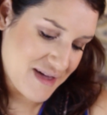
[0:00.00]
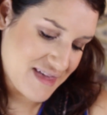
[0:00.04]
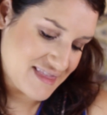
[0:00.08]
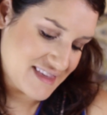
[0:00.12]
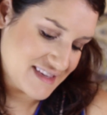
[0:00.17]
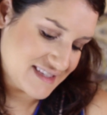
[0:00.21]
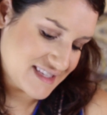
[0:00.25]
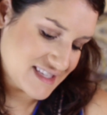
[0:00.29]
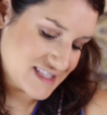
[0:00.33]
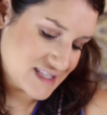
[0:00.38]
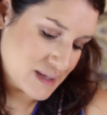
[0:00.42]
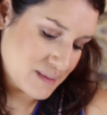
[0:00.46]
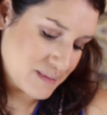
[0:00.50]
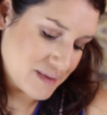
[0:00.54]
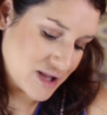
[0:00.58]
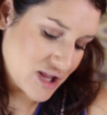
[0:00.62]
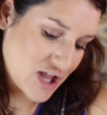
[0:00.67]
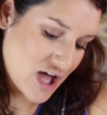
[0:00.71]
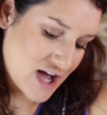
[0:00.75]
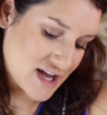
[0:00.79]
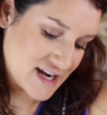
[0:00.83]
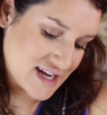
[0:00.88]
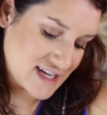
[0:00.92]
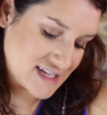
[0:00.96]
This is the
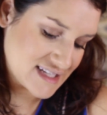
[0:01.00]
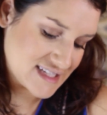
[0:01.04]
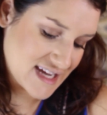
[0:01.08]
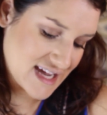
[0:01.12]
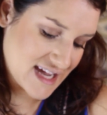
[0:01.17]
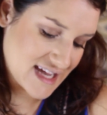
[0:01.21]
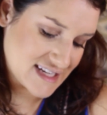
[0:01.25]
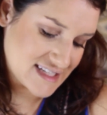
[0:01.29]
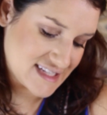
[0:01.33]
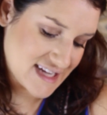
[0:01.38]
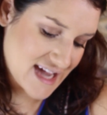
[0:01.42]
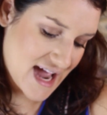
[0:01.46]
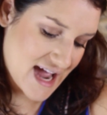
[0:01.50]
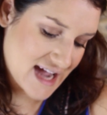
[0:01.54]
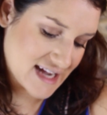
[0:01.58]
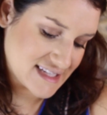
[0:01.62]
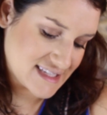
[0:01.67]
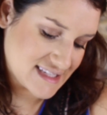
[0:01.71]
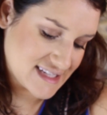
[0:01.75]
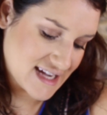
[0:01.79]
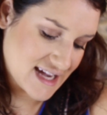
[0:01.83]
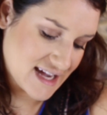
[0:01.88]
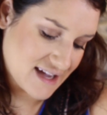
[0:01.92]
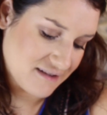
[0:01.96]
Milani
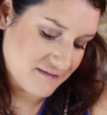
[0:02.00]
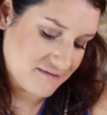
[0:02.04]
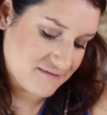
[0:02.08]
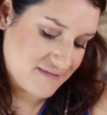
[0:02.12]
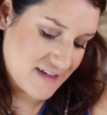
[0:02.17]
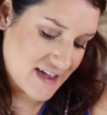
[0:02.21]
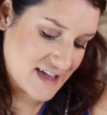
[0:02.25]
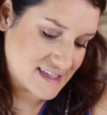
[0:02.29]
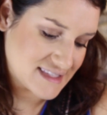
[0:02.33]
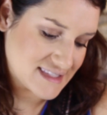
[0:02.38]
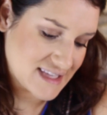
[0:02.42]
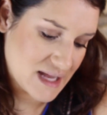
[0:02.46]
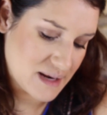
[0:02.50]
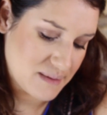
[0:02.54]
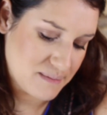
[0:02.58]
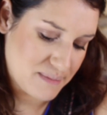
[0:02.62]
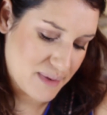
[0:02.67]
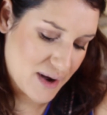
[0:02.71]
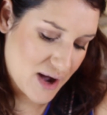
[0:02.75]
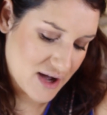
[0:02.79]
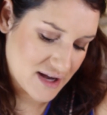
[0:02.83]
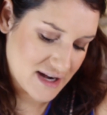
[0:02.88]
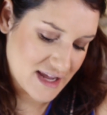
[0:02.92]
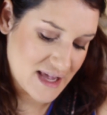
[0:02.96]
Tantastic Face and
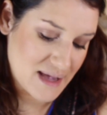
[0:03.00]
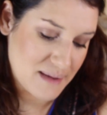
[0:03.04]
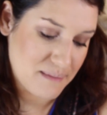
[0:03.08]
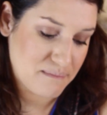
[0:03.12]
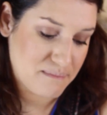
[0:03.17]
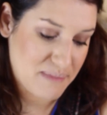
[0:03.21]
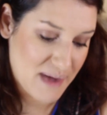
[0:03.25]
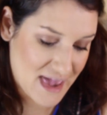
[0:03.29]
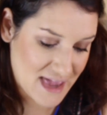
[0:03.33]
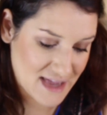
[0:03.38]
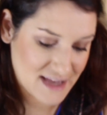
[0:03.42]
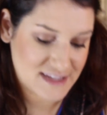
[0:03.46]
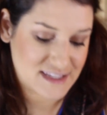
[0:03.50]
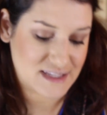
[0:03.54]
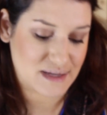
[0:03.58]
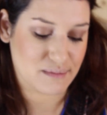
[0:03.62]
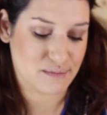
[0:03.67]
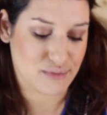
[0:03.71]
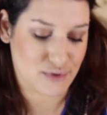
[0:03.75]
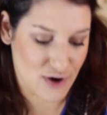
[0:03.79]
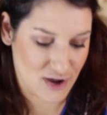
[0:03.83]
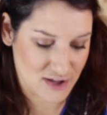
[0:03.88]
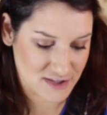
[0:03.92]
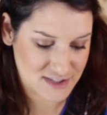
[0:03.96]
Body Baked
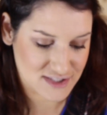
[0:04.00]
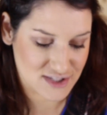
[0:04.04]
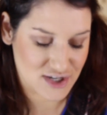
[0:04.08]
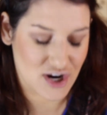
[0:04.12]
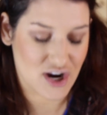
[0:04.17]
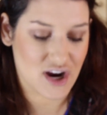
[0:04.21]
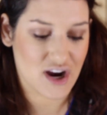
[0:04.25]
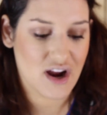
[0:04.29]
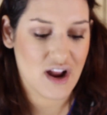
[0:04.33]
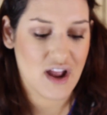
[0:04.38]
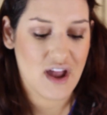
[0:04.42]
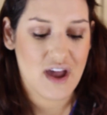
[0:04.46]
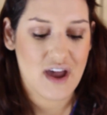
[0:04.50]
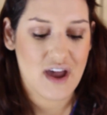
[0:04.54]
Bronzer.